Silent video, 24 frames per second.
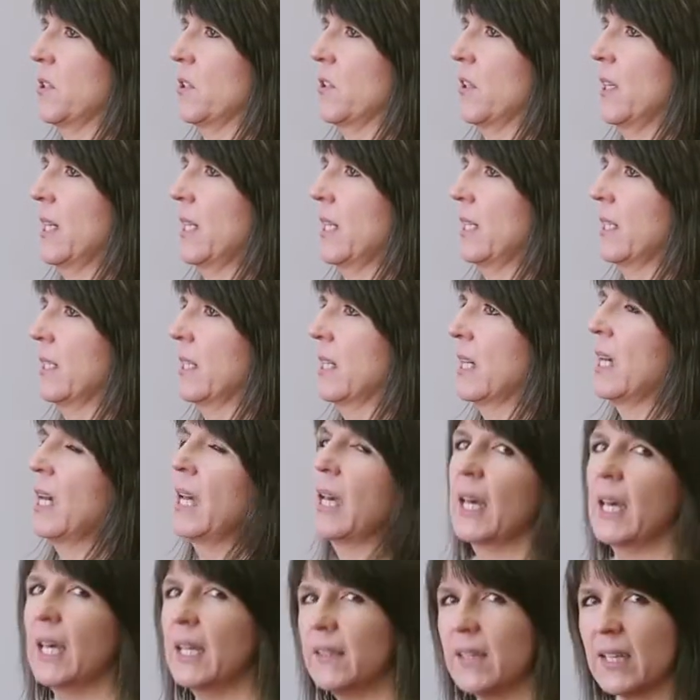straight.
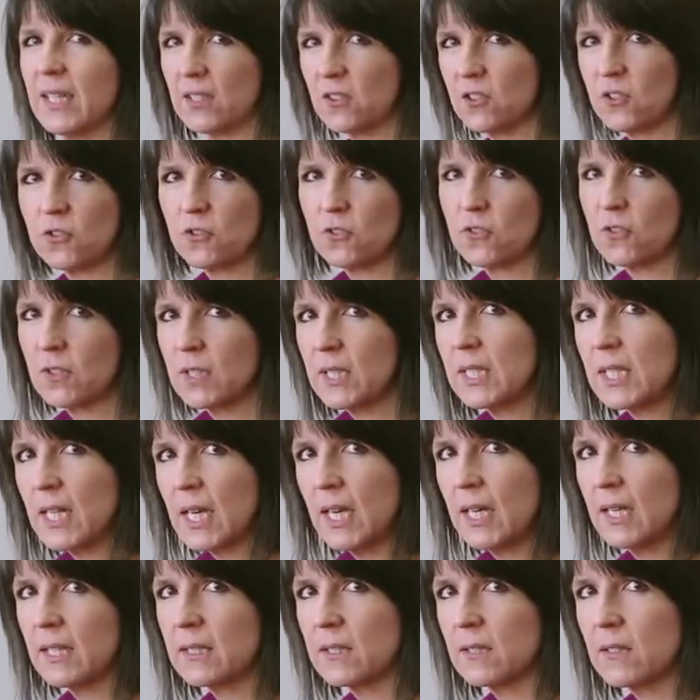And that's usually
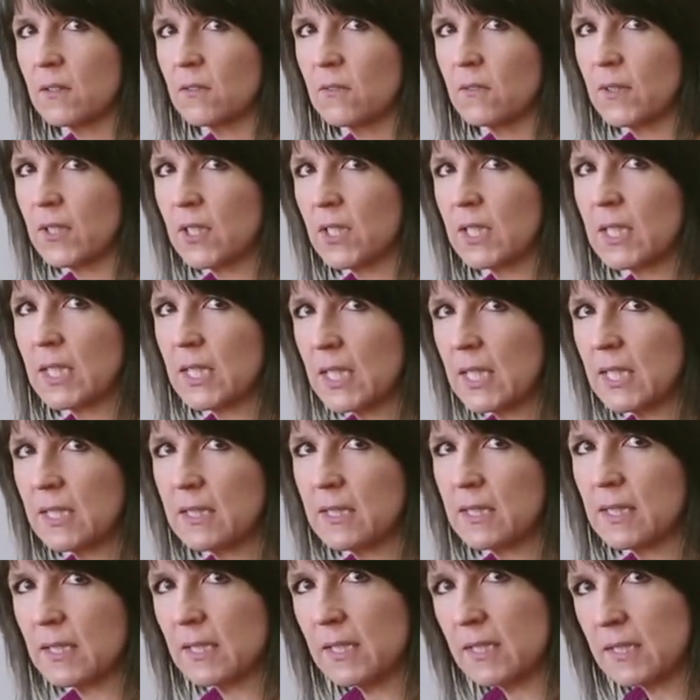not very
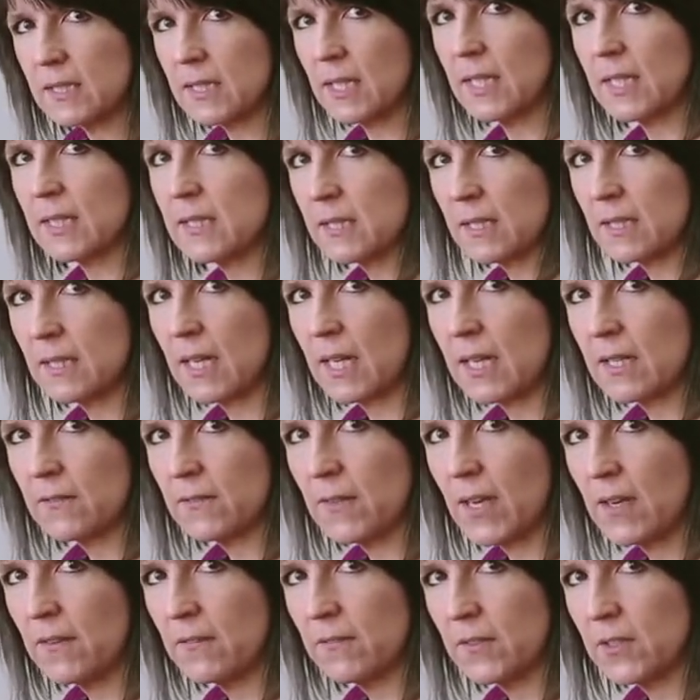easy, and it takes a lot of
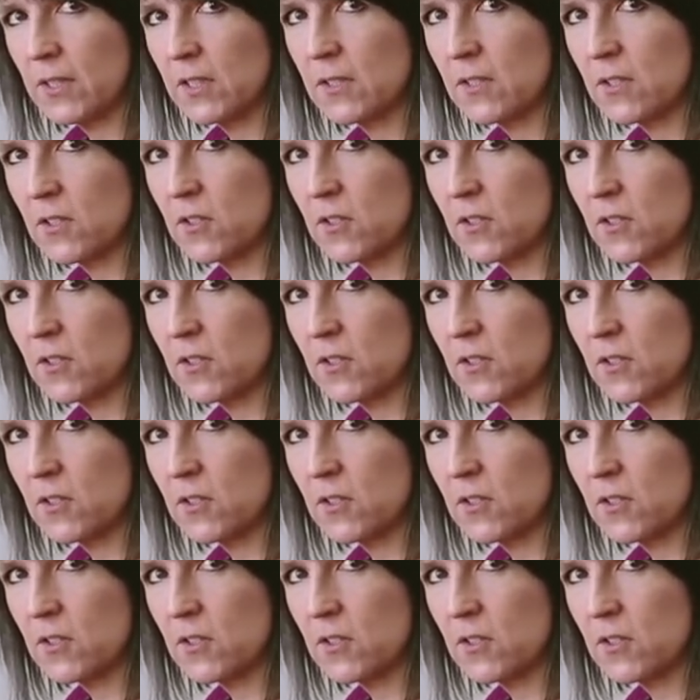effort.